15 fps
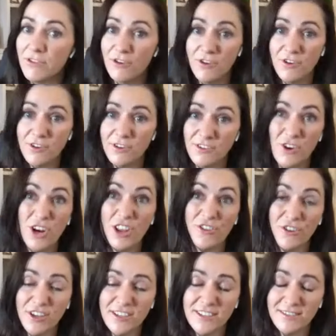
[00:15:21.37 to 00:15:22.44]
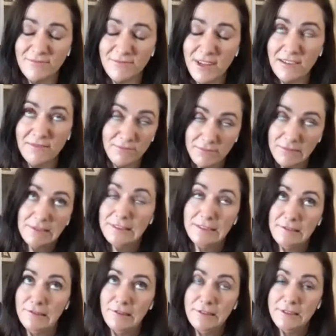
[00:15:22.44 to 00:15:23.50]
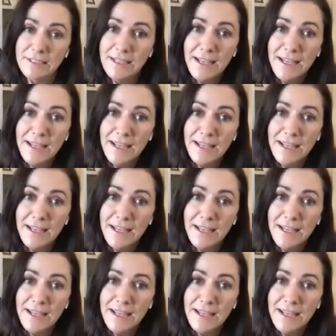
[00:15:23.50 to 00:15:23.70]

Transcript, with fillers: th- early 30s, I'm now late 30s.